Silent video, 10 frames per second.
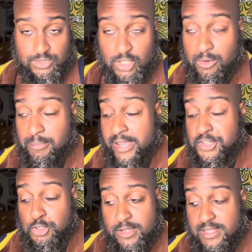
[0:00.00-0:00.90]
So by
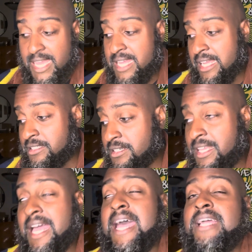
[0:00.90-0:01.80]
doing that, I
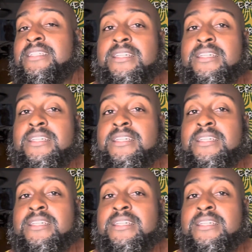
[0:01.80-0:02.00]
look at